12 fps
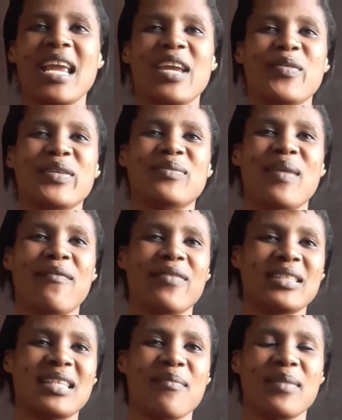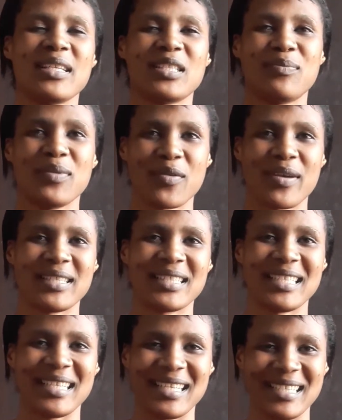It was my first time
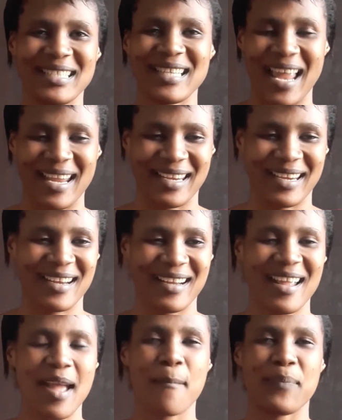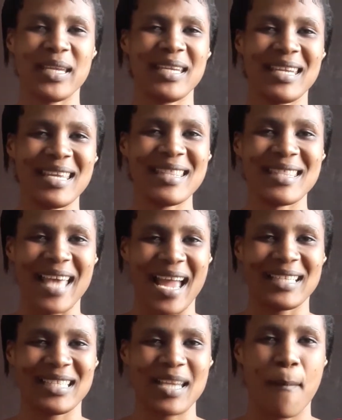experiencing it, like being in
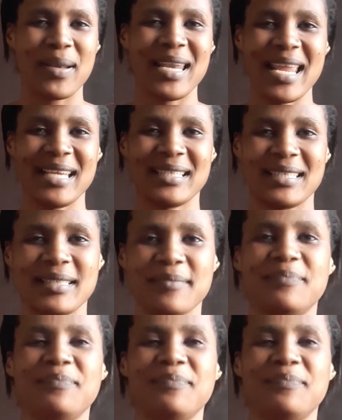that place.